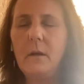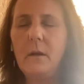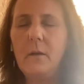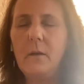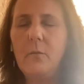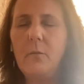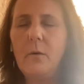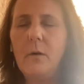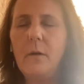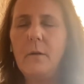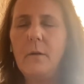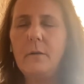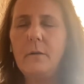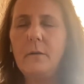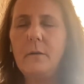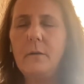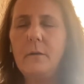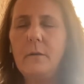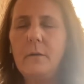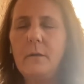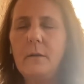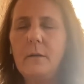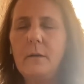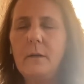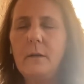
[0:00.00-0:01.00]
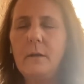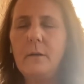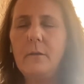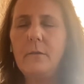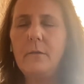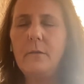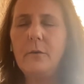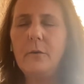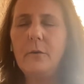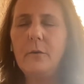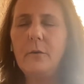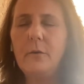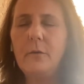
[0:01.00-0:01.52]
I want us to think,
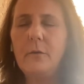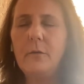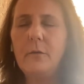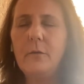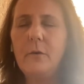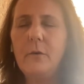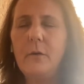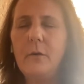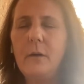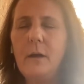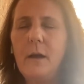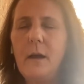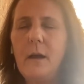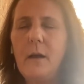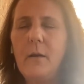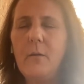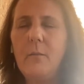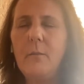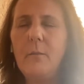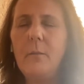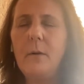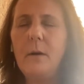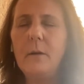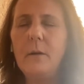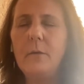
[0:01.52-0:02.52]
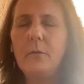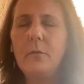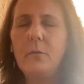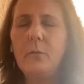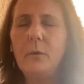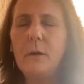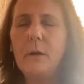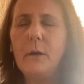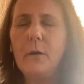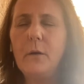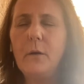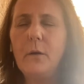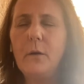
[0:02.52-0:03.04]
first of all, how much
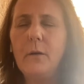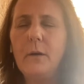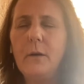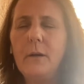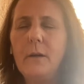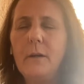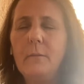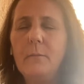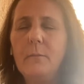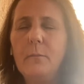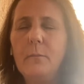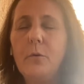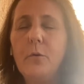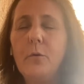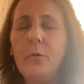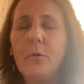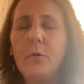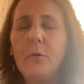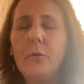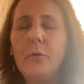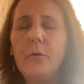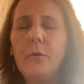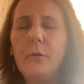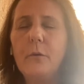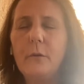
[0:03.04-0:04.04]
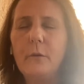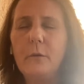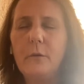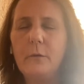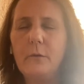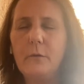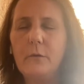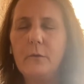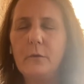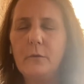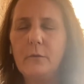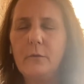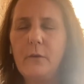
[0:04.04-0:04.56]
we are in personal
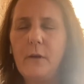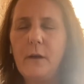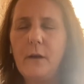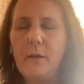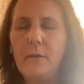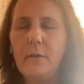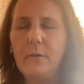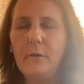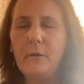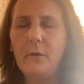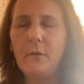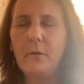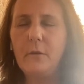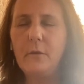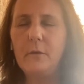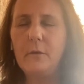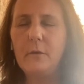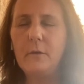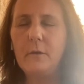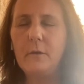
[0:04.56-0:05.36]
survival,